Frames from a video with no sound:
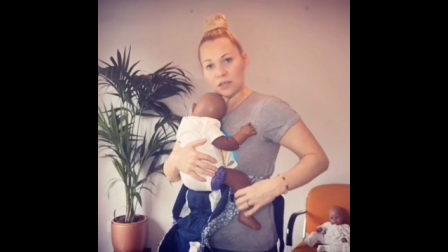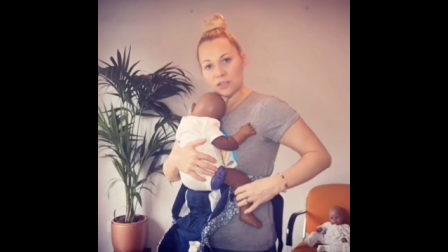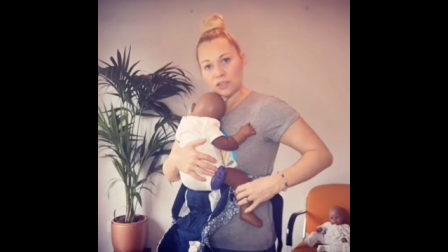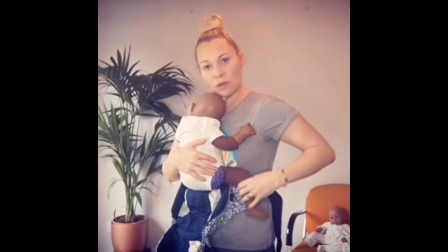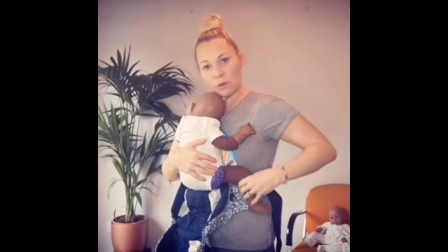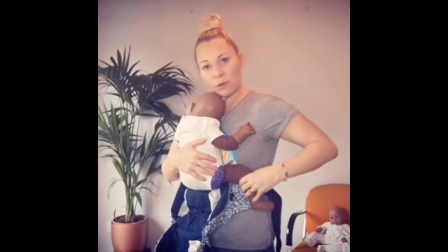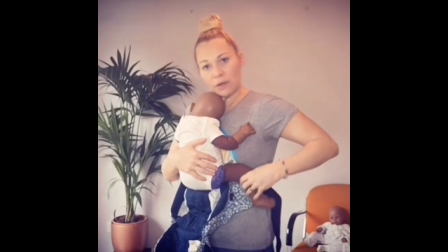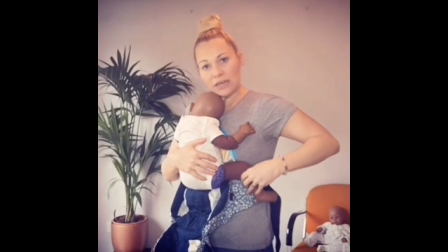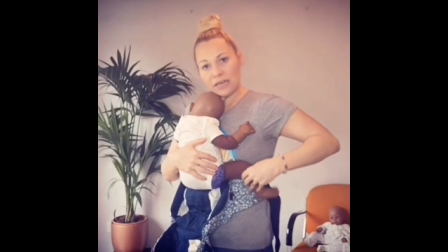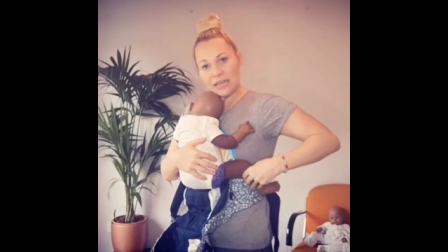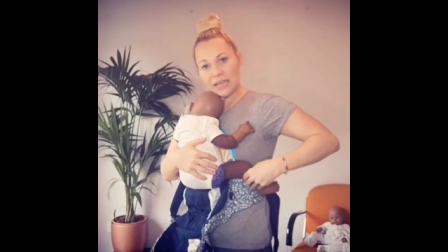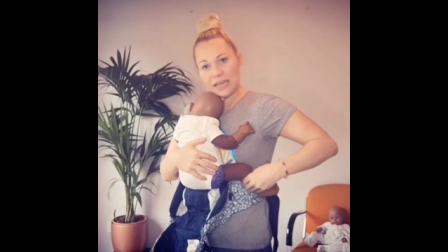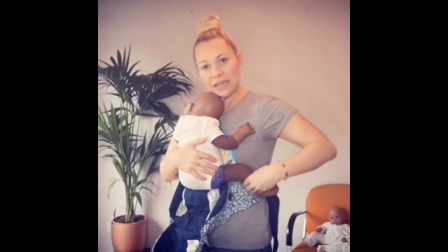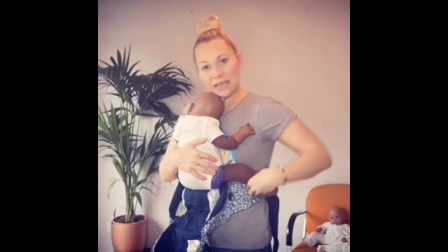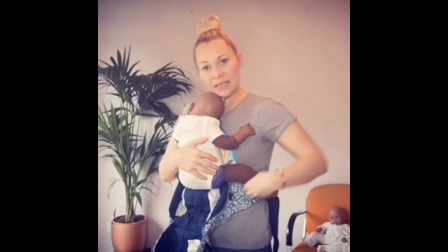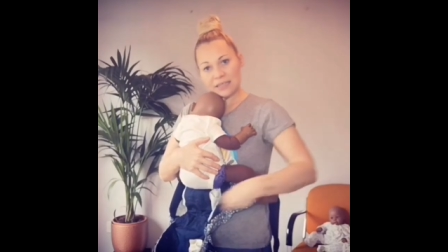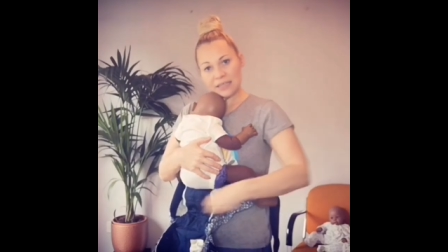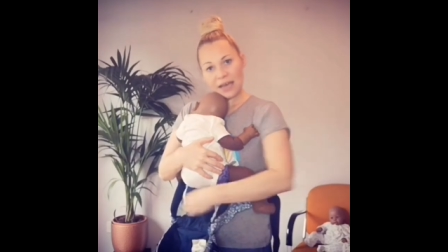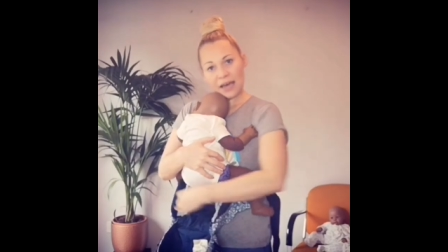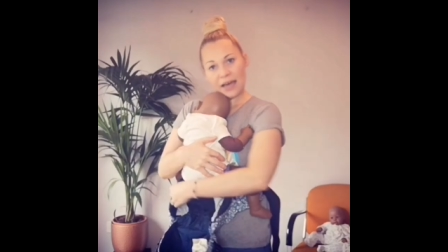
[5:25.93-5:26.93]
So her
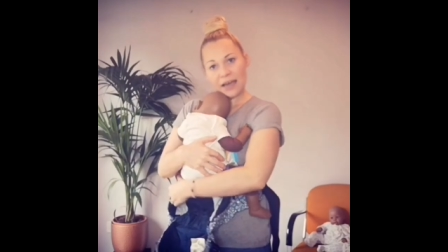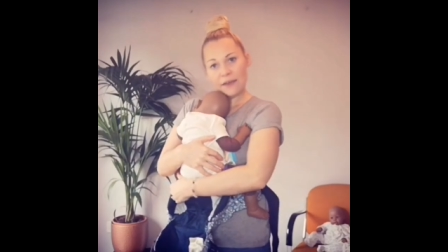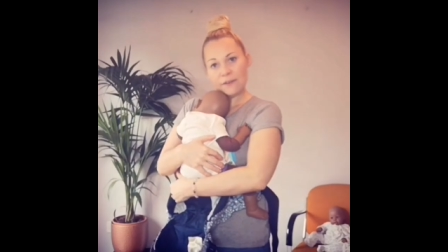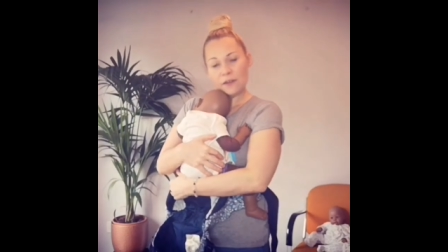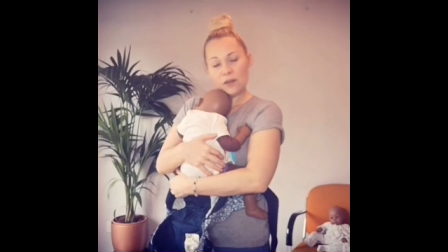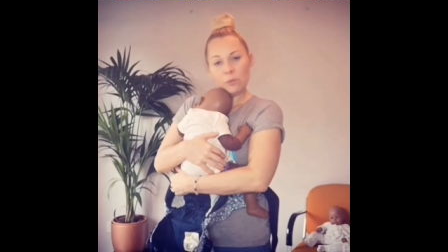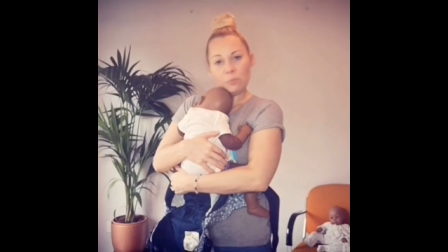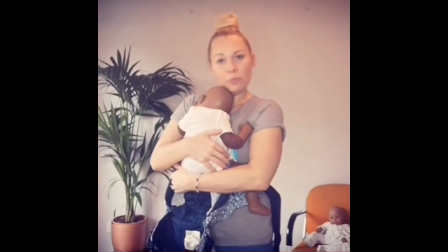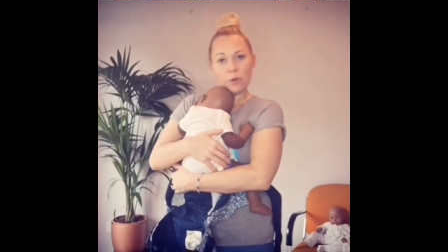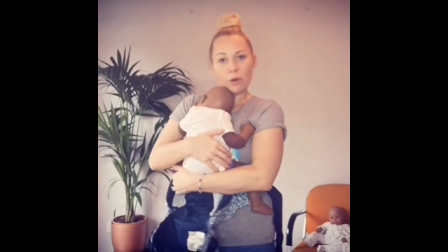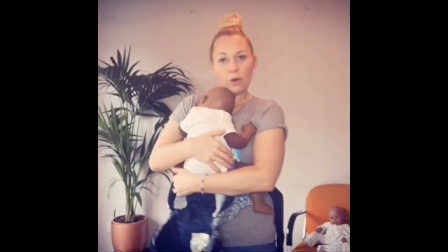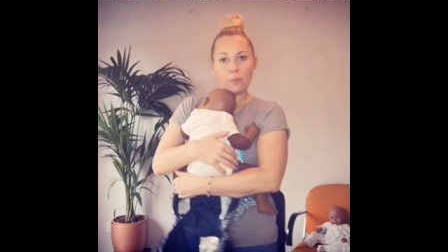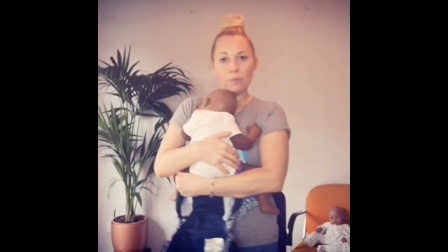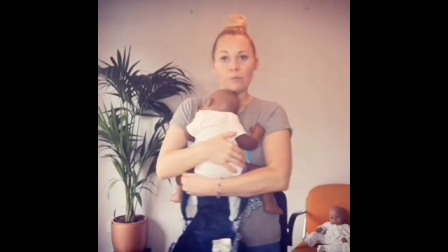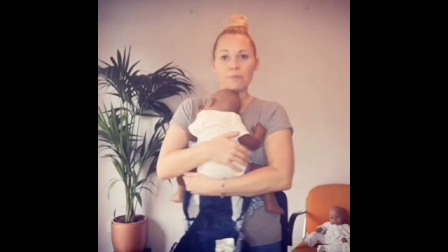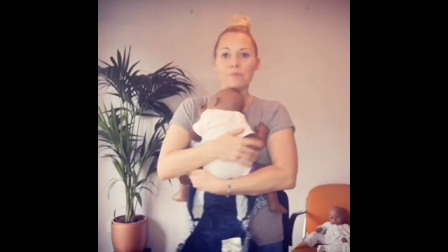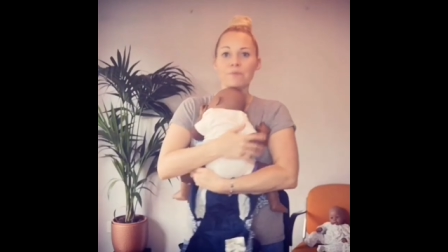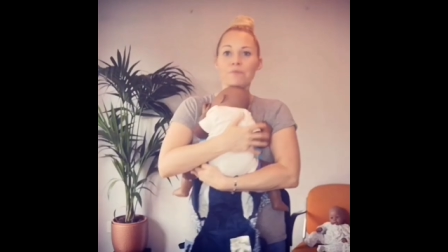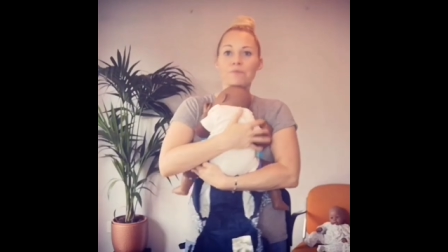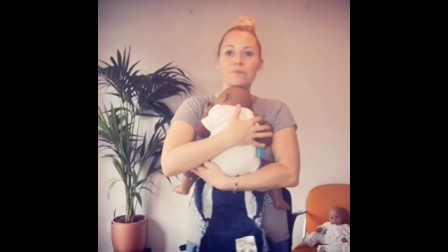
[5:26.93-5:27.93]
knees are higher than her bum.